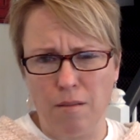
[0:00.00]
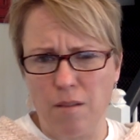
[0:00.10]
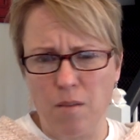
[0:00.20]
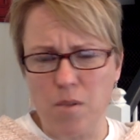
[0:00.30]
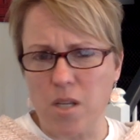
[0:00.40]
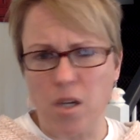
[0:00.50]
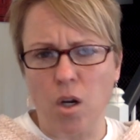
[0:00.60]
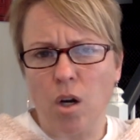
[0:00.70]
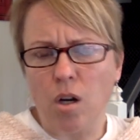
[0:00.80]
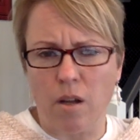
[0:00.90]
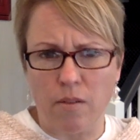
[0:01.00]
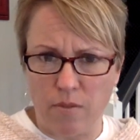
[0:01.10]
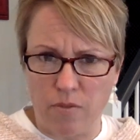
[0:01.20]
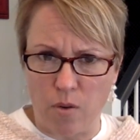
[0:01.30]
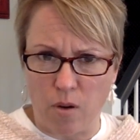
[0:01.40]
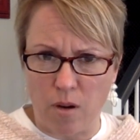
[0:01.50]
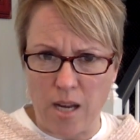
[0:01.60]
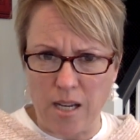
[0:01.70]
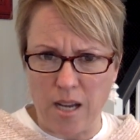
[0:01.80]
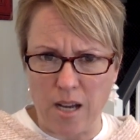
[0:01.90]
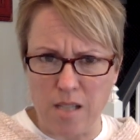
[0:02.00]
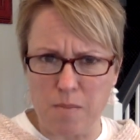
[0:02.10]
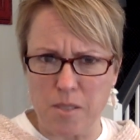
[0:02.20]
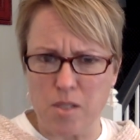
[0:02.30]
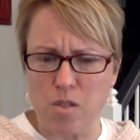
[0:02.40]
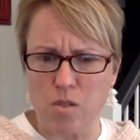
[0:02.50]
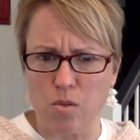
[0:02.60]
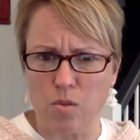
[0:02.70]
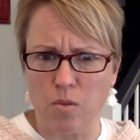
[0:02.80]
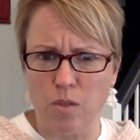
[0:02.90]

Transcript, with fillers: it was unheard of for any husband to